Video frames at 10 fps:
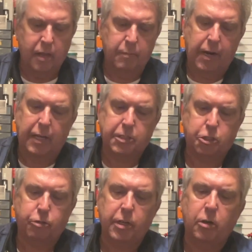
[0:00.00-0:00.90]
But as the
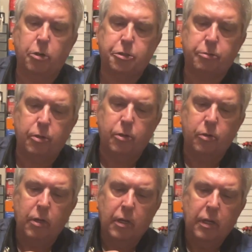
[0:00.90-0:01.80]
string goes through,
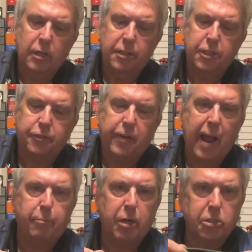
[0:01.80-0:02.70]
this
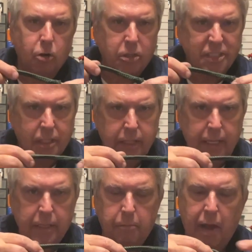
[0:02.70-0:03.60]
fabric starts to
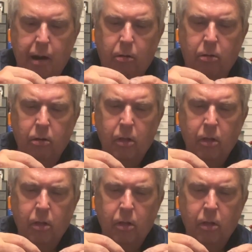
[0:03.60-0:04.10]
clean the barrel.